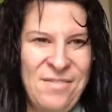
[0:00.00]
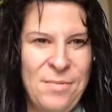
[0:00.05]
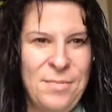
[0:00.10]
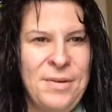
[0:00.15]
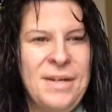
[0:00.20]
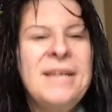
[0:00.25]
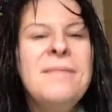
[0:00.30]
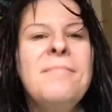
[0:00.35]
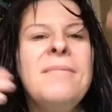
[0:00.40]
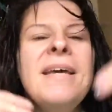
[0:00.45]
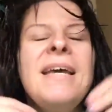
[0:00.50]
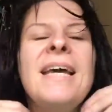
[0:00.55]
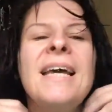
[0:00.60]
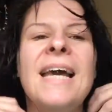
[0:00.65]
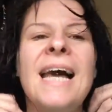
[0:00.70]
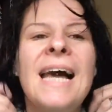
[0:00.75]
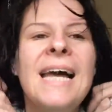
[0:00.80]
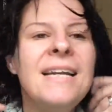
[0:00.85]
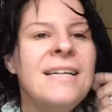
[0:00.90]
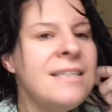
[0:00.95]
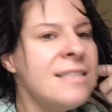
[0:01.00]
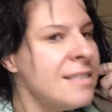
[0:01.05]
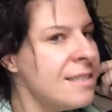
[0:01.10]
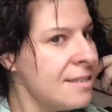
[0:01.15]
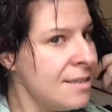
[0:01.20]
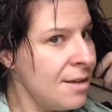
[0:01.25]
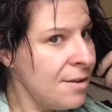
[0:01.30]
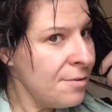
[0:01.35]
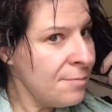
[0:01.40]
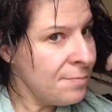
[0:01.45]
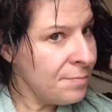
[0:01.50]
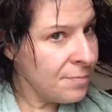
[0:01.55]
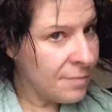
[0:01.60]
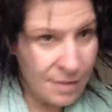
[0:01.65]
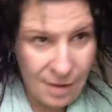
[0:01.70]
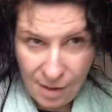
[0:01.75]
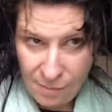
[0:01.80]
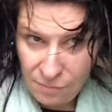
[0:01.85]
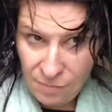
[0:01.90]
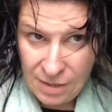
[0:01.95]
everybody, me again. So
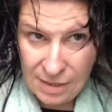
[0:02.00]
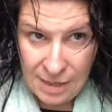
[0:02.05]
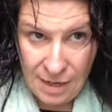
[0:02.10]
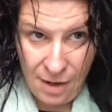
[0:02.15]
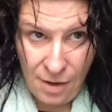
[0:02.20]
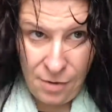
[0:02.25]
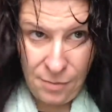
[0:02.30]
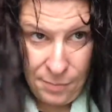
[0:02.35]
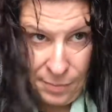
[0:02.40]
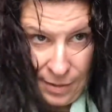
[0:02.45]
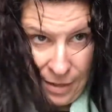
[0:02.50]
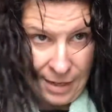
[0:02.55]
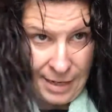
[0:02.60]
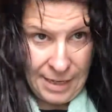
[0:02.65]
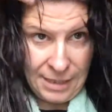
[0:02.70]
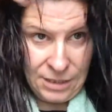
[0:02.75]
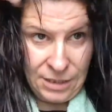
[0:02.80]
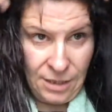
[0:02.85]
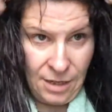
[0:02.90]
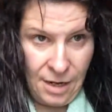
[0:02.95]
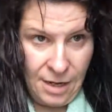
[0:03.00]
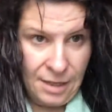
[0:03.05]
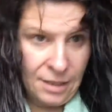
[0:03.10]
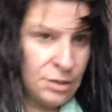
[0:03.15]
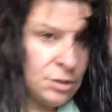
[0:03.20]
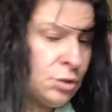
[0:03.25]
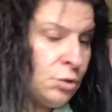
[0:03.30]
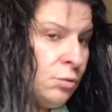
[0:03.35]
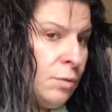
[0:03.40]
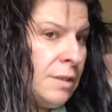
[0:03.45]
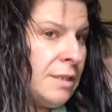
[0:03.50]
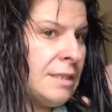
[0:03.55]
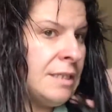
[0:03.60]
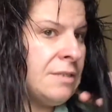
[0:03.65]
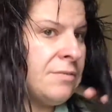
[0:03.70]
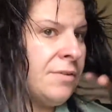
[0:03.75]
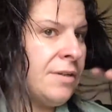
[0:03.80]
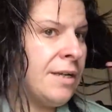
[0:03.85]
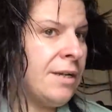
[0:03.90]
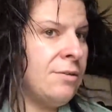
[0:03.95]
I'm really hoping actually I can join
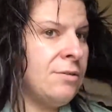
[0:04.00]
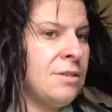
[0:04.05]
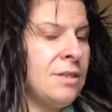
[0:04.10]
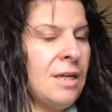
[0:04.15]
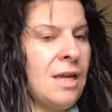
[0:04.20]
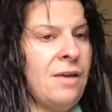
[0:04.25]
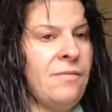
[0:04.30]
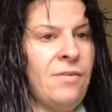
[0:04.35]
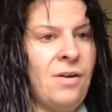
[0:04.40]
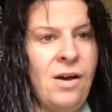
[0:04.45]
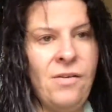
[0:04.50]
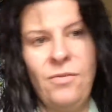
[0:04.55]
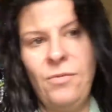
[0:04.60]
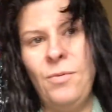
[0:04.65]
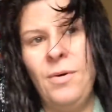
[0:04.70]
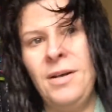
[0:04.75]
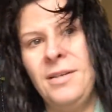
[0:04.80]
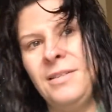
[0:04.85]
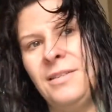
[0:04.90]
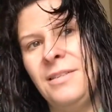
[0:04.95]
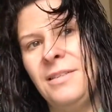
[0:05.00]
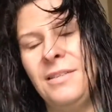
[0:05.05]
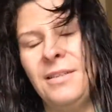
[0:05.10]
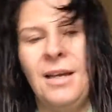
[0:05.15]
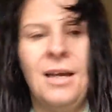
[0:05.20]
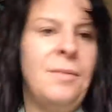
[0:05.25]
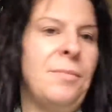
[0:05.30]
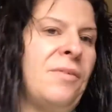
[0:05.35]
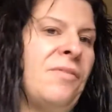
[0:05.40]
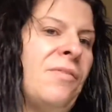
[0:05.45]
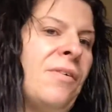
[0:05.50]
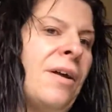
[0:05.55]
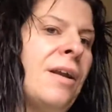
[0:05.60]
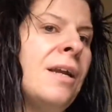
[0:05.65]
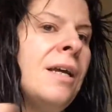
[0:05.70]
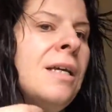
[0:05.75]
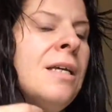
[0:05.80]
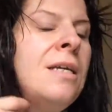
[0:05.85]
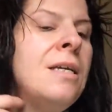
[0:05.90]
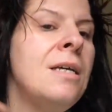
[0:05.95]
these videos together, otherwise this is going to be
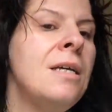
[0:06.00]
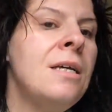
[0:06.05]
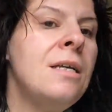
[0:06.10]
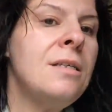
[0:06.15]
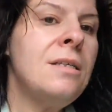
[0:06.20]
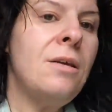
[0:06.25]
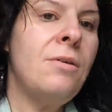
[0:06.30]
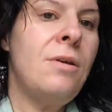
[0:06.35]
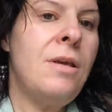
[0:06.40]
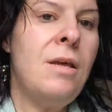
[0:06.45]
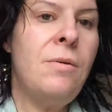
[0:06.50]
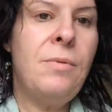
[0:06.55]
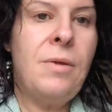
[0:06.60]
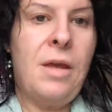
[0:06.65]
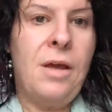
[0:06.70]
fun. So here we